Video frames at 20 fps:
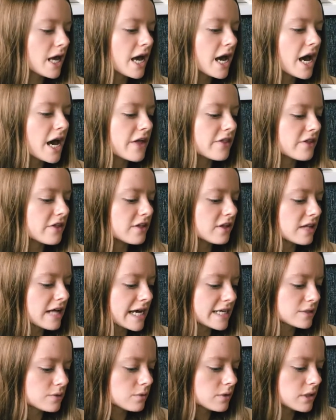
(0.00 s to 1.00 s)
And then the
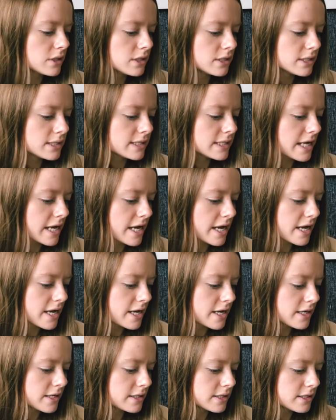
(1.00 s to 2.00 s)
last one
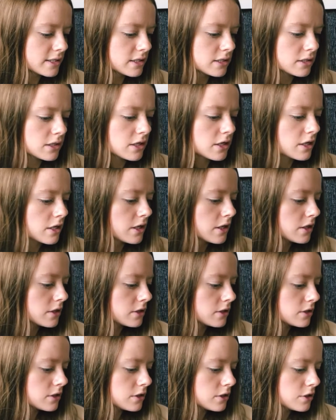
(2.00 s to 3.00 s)
says,
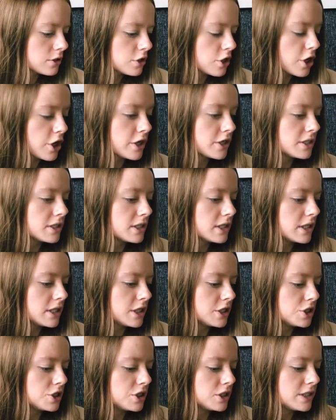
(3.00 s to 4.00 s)
start
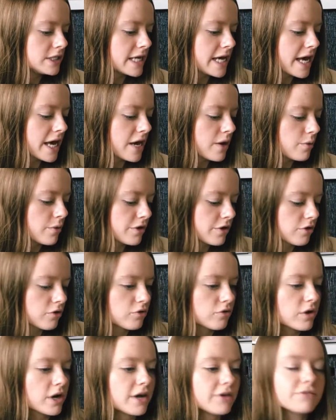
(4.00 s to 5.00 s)
each day with a
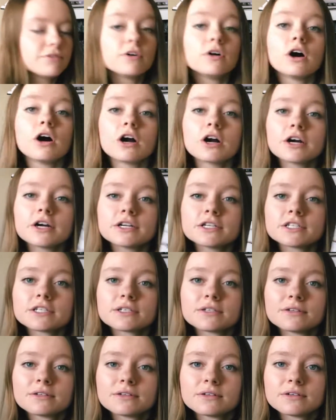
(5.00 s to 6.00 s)
grateful heart.
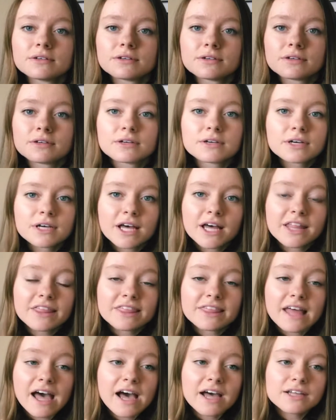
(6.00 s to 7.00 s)

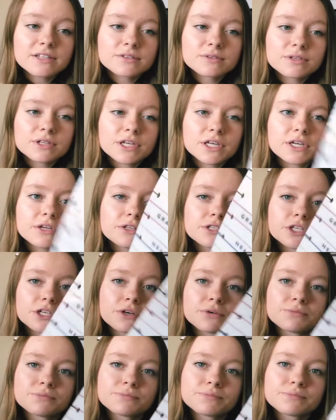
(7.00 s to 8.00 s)
That is really cute too.
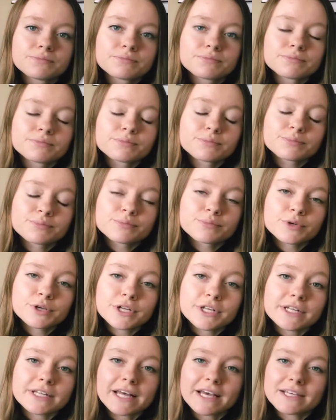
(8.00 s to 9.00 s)

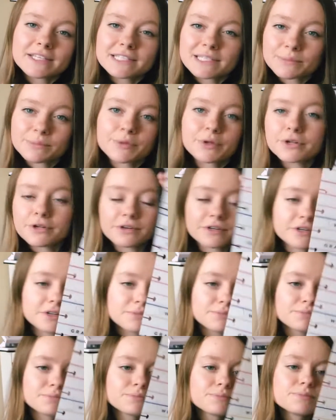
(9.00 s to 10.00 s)
Pretty like simple and
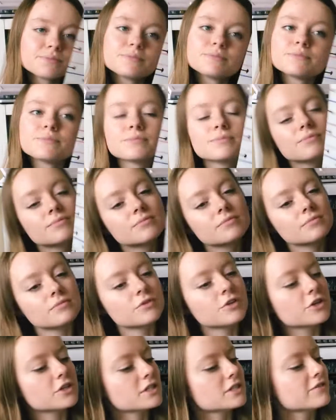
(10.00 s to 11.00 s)

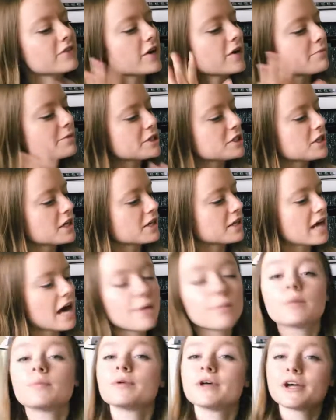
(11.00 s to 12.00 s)
looks very much like the
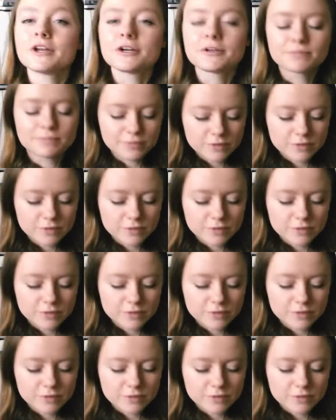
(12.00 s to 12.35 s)
Happy Planner.